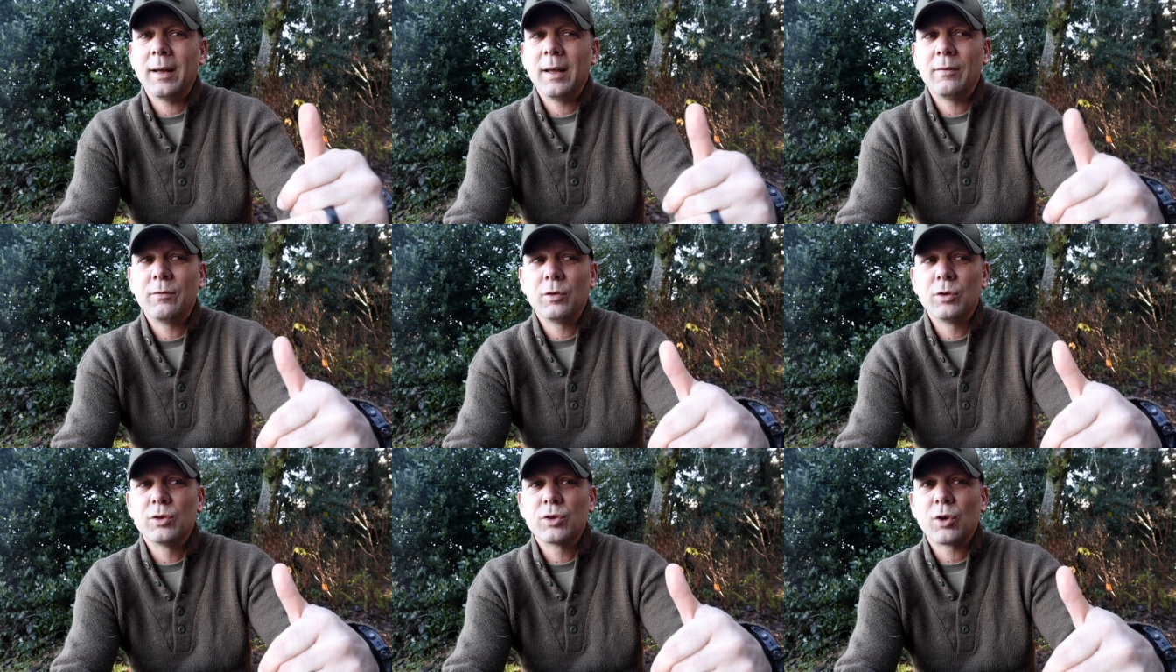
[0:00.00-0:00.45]

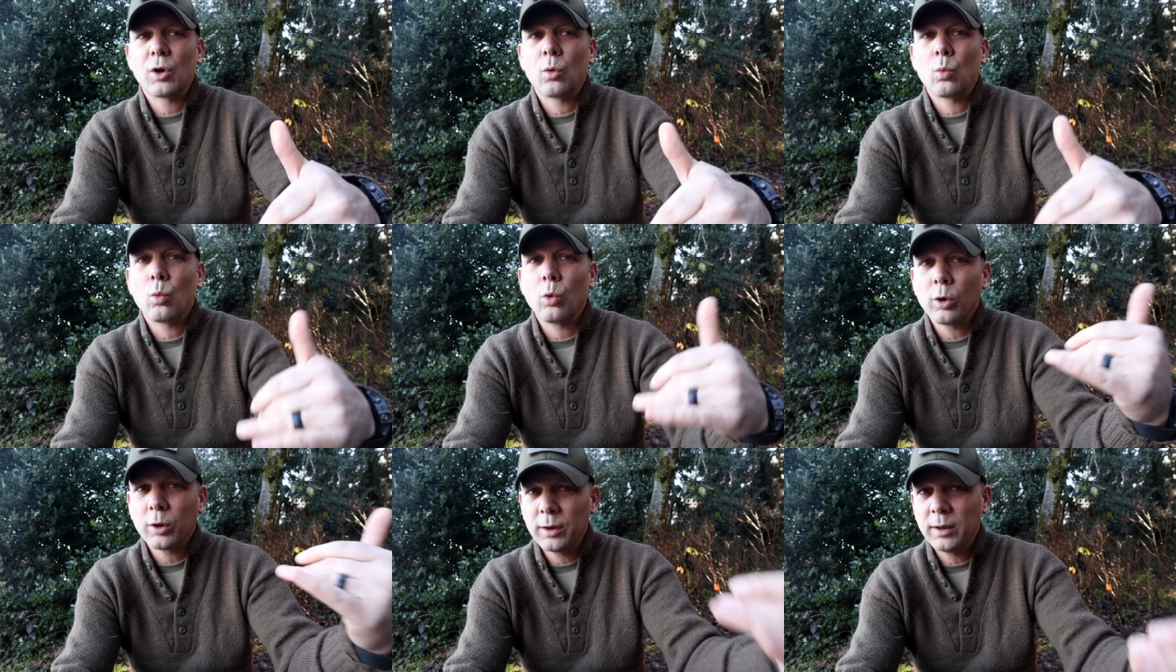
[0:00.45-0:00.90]
if you
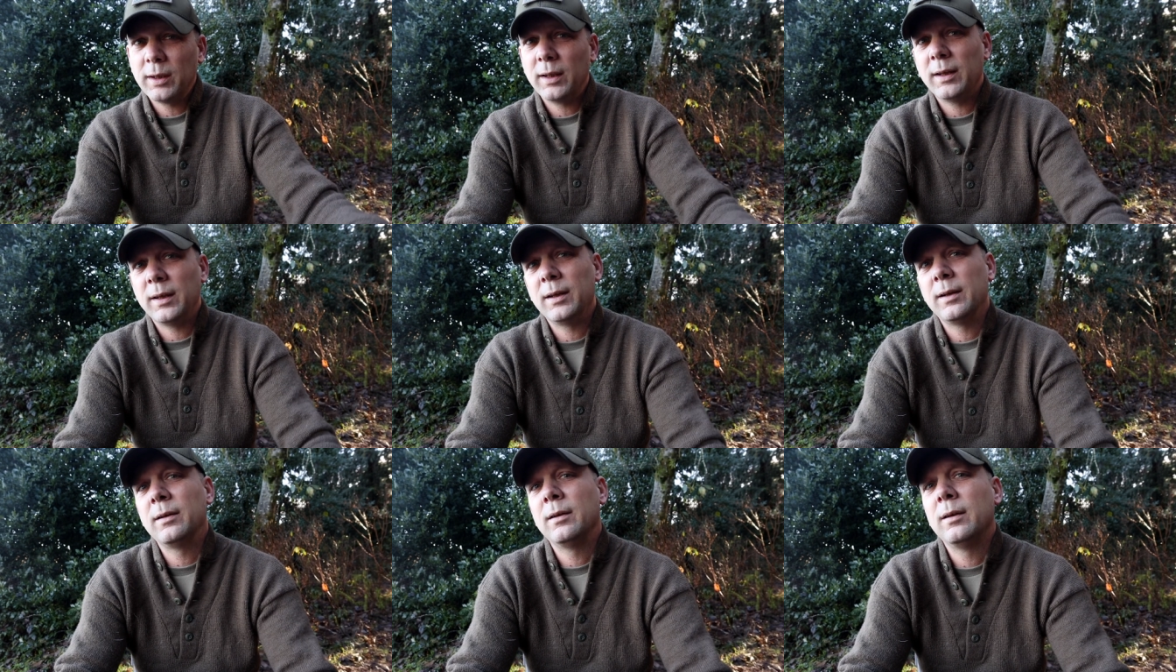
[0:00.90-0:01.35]
start working
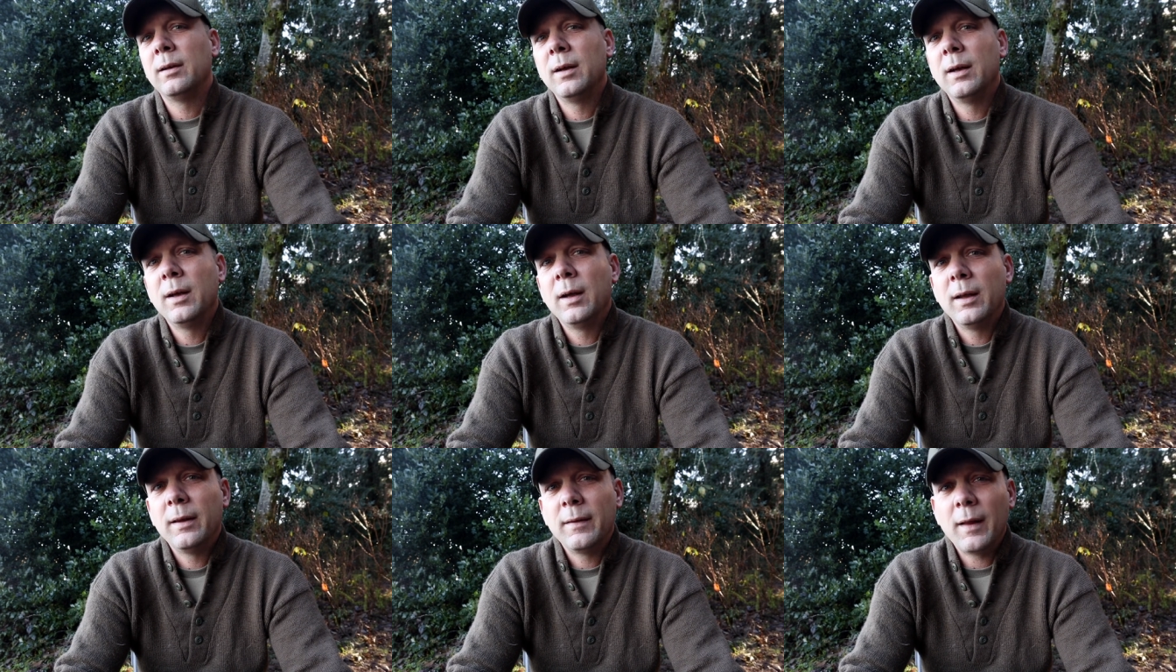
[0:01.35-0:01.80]
in
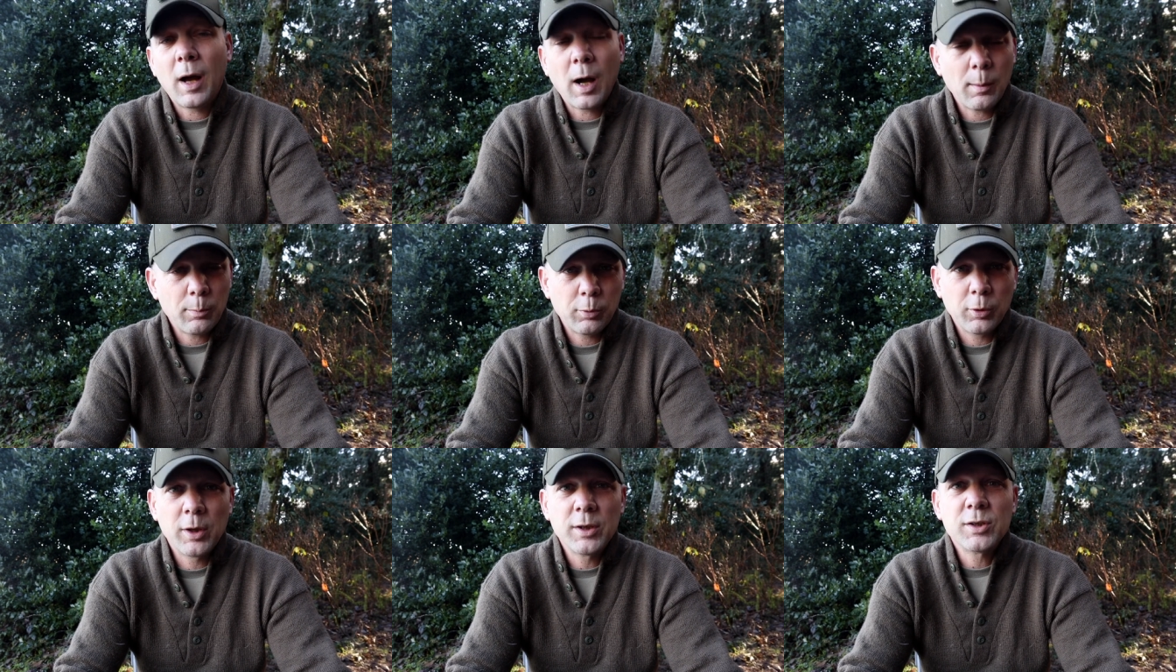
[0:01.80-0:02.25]
the
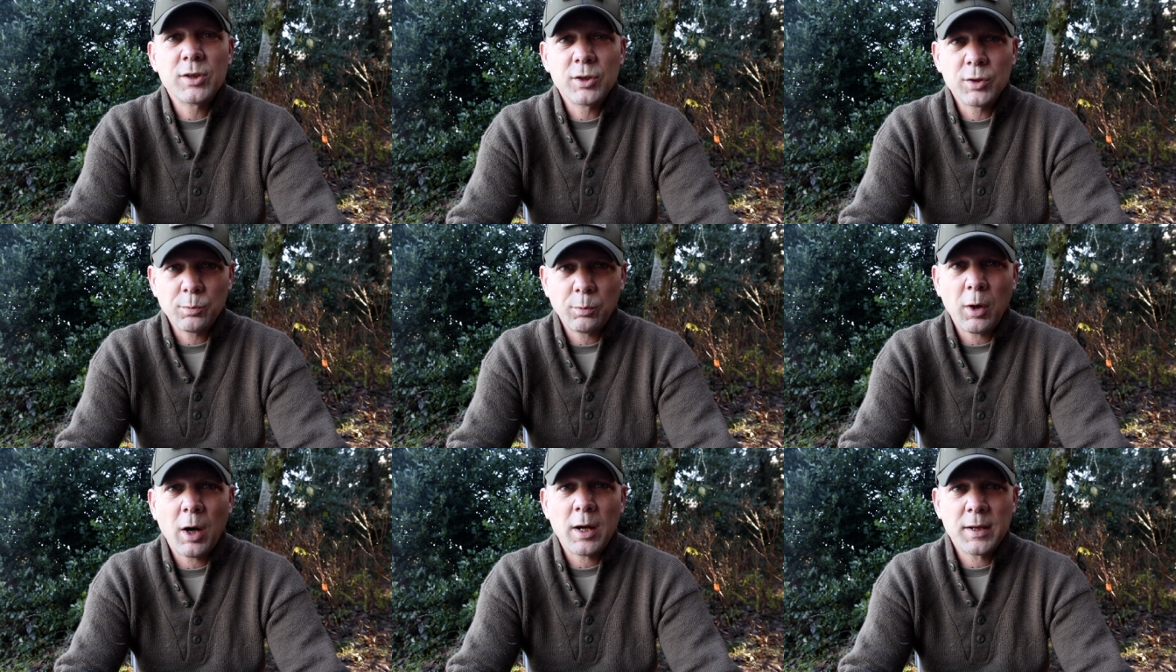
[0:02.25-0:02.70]

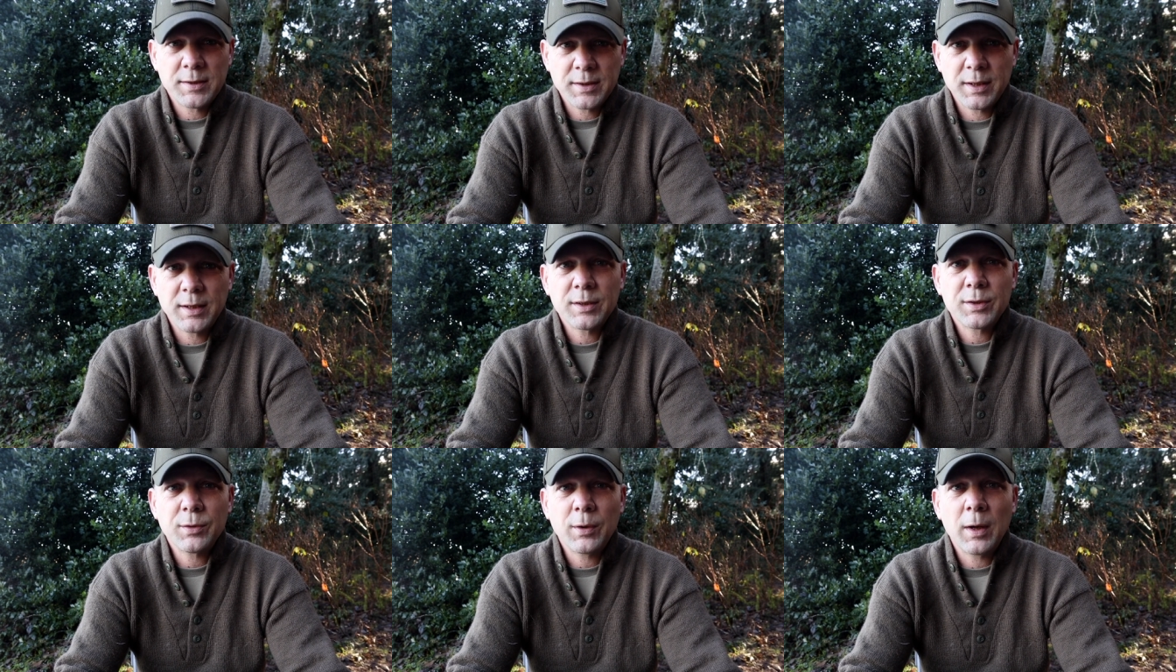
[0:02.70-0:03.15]
operations
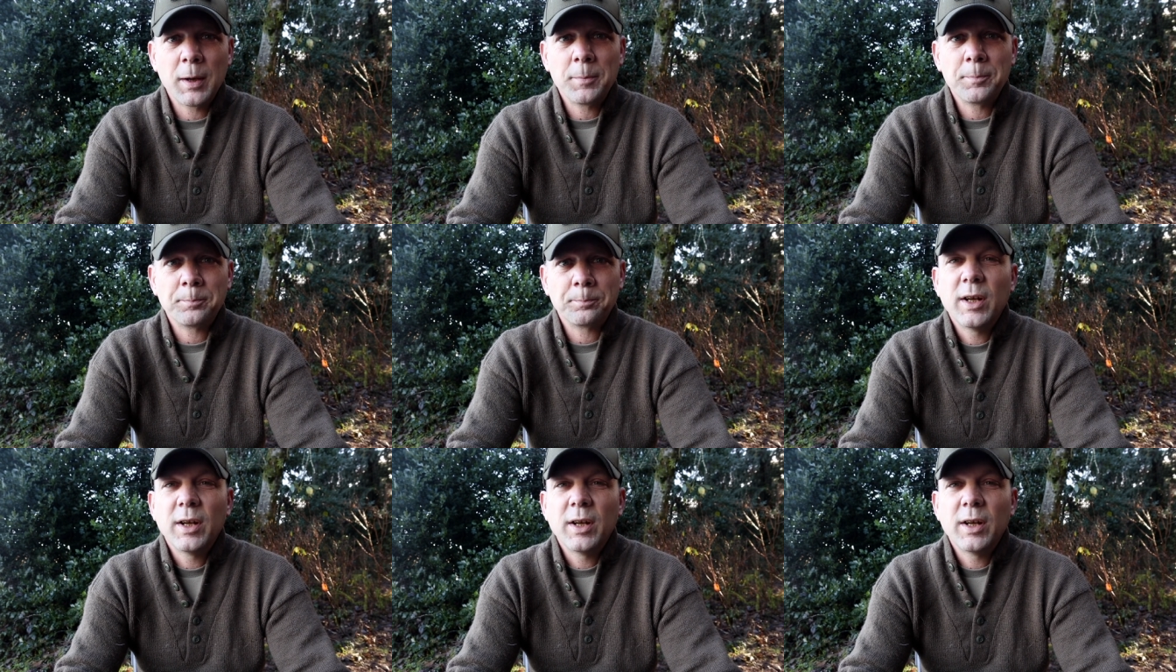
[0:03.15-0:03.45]
process, right?